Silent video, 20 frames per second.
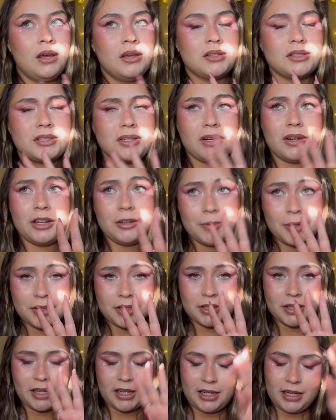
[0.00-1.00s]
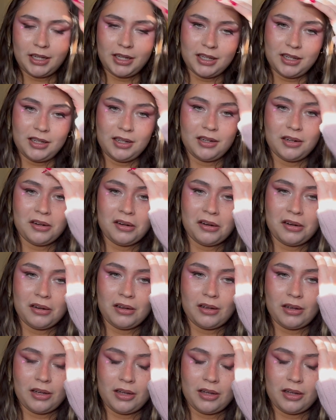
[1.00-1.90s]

Sorry about the lighting in here.